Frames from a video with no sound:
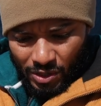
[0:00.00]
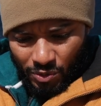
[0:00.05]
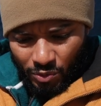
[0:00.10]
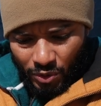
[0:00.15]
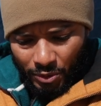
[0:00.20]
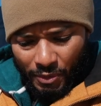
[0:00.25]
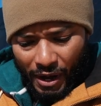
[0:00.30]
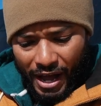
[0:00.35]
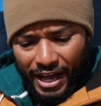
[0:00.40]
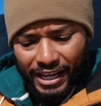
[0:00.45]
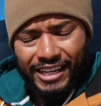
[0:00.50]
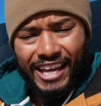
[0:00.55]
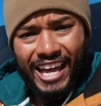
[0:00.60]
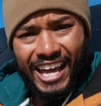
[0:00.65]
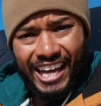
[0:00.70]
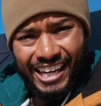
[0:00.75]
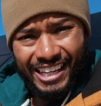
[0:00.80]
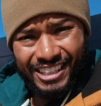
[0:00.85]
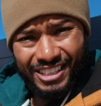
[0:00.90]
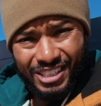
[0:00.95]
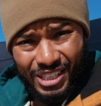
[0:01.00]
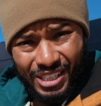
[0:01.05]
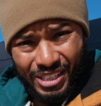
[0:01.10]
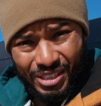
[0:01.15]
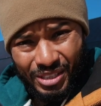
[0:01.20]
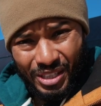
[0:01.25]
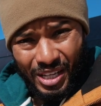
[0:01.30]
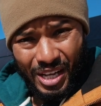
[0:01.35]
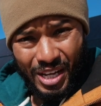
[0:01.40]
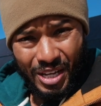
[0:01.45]
We bought 8
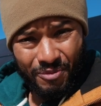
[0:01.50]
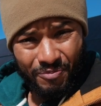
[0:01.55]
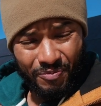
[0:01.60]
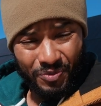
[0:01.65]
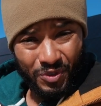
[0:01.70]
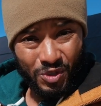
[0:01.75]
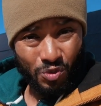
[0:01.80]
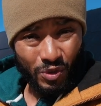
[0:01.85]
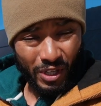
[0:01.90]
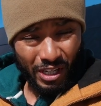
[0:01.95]
21